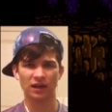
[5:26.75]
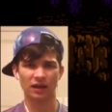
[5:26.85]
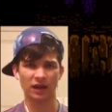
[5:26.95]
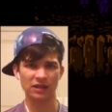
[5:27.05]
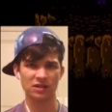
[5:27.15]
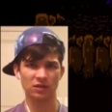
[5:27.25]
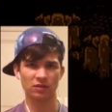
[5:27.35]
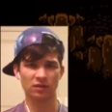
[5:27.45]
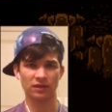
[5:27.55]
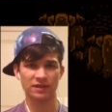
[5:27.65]
Alright, so
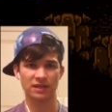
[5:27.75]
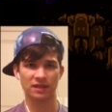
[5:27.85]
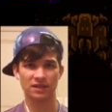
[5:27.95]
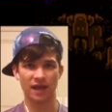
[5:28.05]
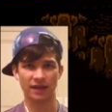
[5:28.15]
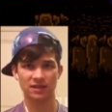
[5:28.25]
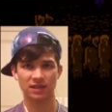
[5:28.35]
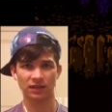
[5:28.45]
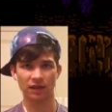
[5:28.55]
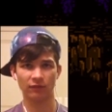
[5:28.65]
this this next
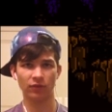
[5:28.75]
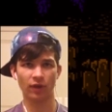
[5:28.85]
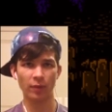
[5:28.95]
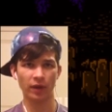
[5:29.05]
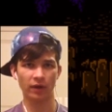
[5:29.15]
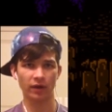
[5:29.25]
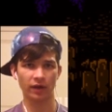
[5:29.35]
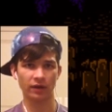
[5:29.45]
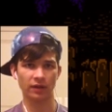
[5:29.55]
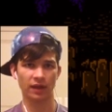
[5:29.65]
leveled up
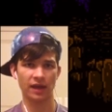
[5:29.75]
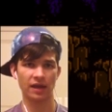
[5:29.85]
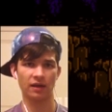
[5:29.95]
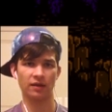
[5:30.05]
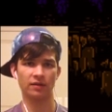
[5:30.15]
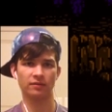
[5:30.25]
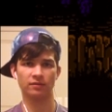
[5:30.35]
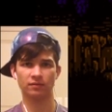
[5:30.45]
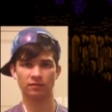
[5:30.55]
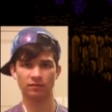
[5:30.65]
area, they uh
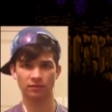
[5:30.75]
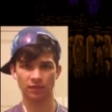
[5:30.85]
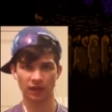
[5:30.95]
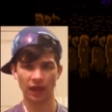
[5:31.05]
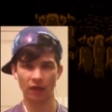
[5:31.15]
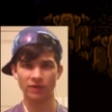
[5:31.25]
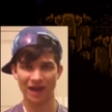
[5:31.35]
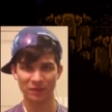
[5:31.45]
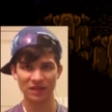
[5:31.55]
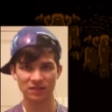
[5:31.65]
they don't
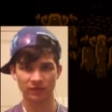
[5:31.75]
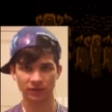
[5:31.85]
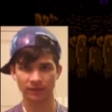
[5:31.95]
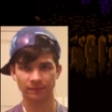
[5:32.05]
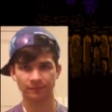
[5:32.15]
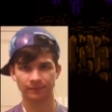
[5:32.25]
die peacefully.